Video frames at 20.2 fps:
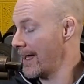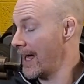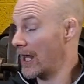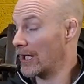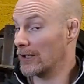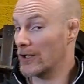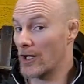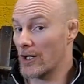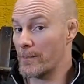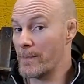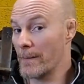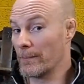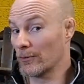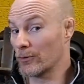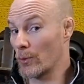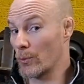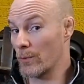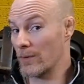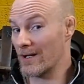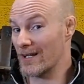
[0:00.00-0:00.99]
A lot of people
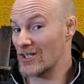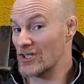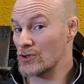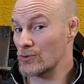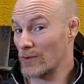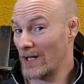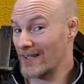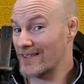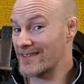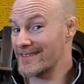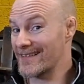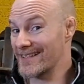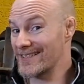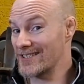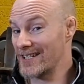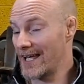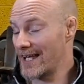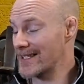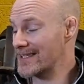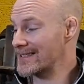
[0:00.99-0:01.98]
don't stretch the
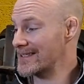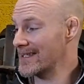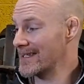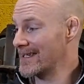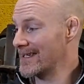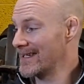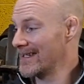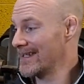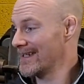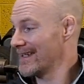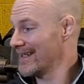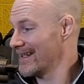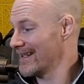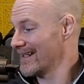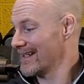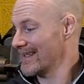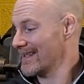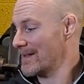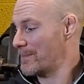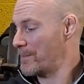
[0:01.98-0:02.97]
chest,
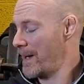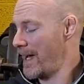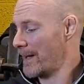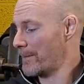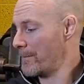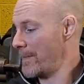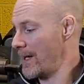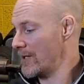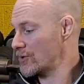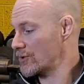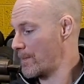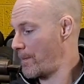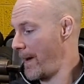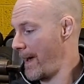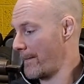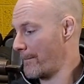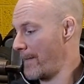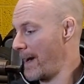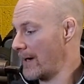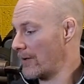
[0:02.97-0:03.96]
the pec major,
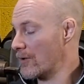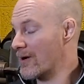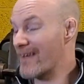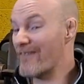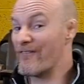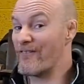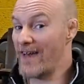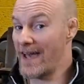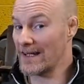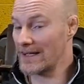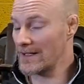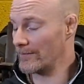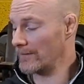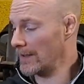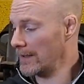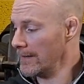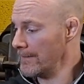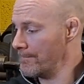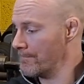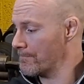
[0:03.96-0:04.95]
pec minor
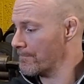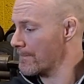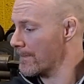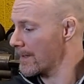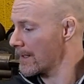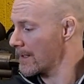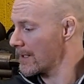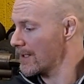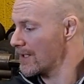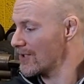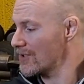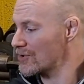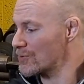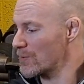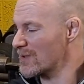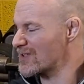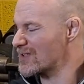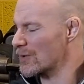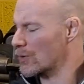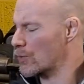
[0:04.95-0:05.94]
effectively. So
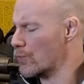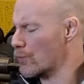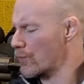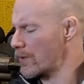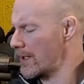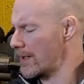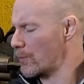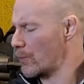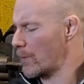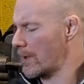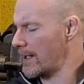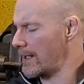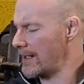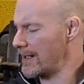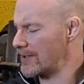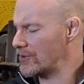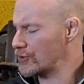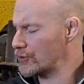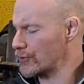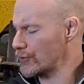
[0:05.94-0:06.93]
it's a great
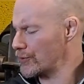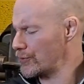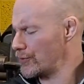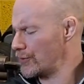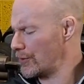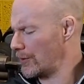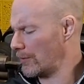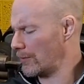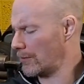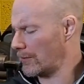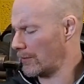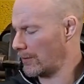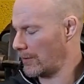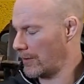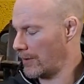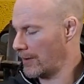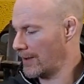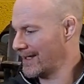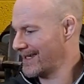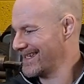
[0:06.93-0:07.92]
way to
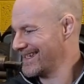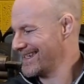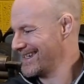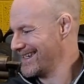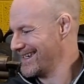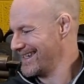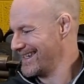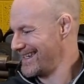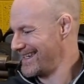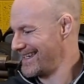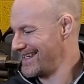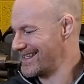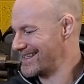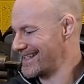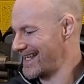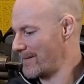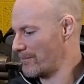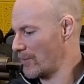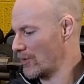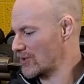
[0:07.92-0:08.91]
ease
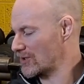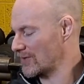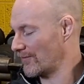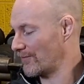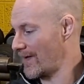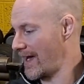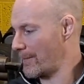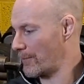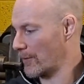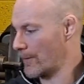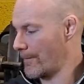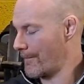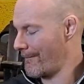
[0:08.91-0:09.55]
that muscle fiber.